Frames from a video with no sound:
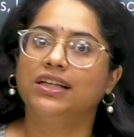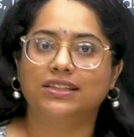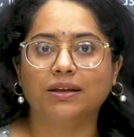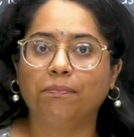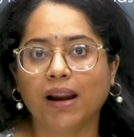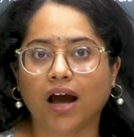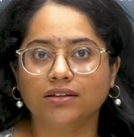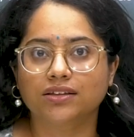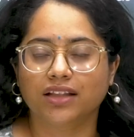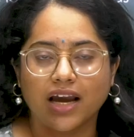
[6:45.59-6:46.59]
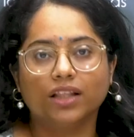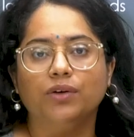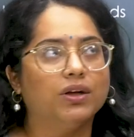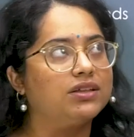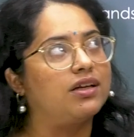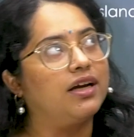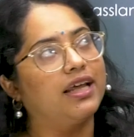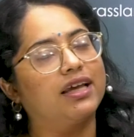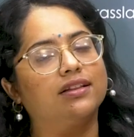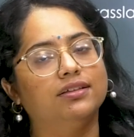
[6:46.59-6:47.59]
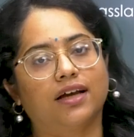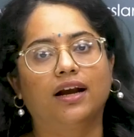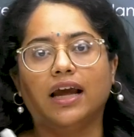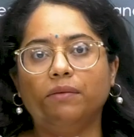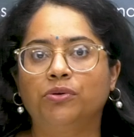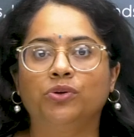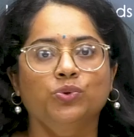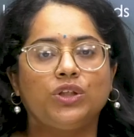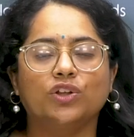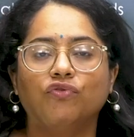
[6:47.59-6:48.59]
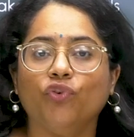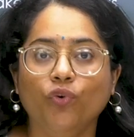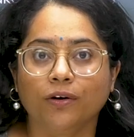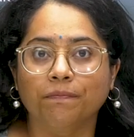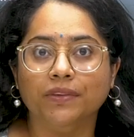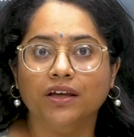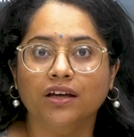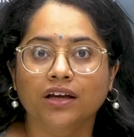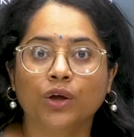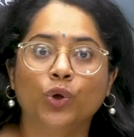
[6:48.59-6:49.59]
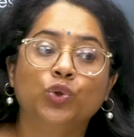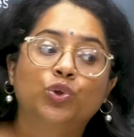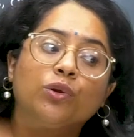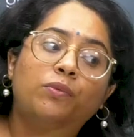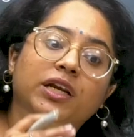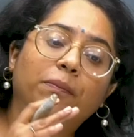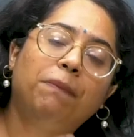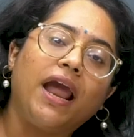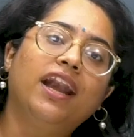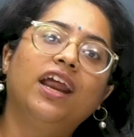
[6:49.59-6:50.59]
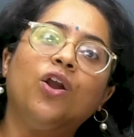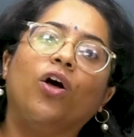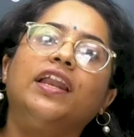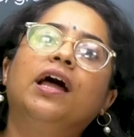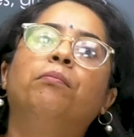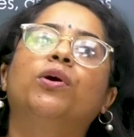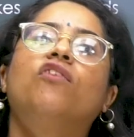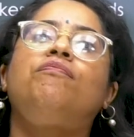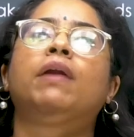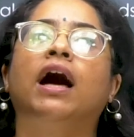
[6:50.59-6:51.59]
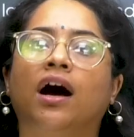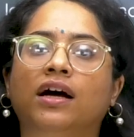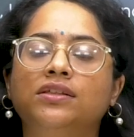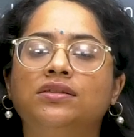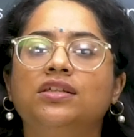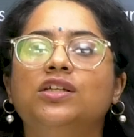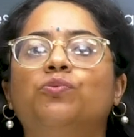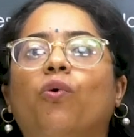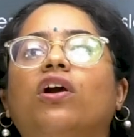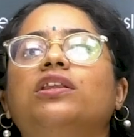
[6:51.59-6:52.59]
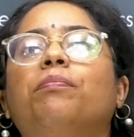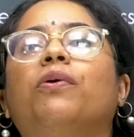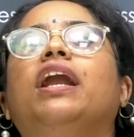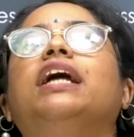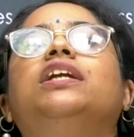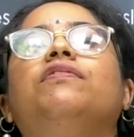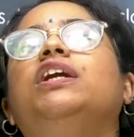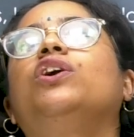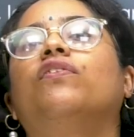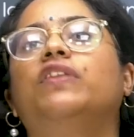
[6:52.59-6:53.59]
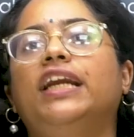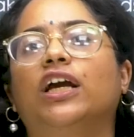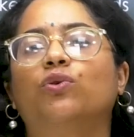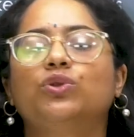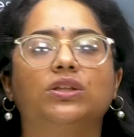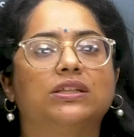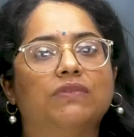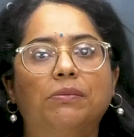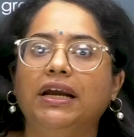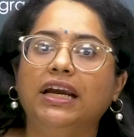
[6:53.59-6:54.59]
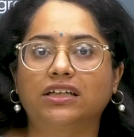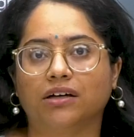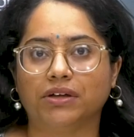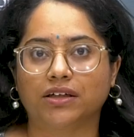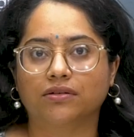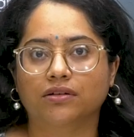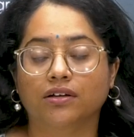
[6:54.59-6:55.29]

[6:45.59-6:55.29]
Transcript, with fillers: It's the plants. They are the ones that are taking the sunlight, producing the food. So, dependent on the number of plants is what the productivity of that ecosystem will be determined.